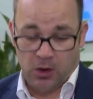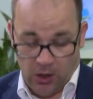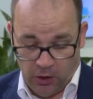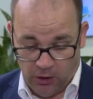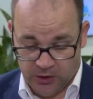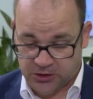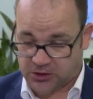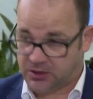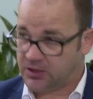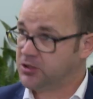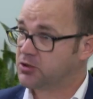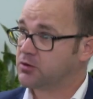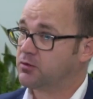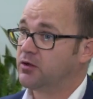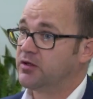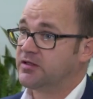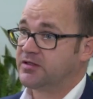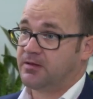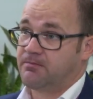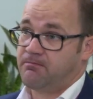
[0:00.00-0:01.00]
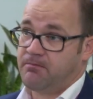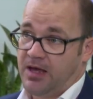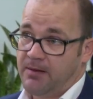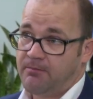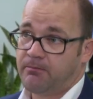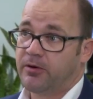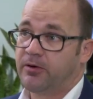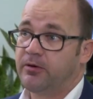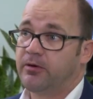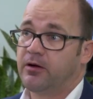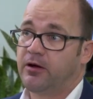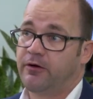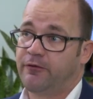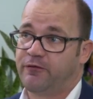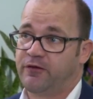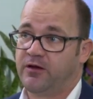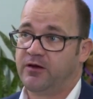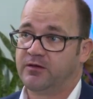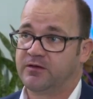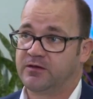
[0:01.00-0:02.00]
Also, Interroll is a member
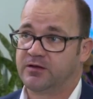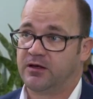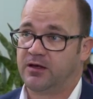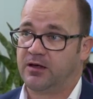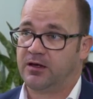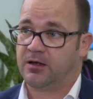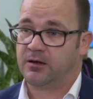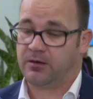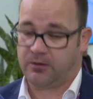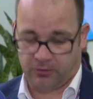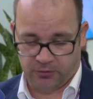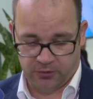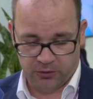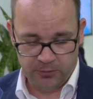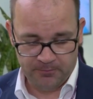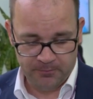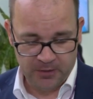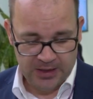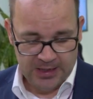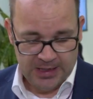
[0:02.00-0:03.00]
of this group.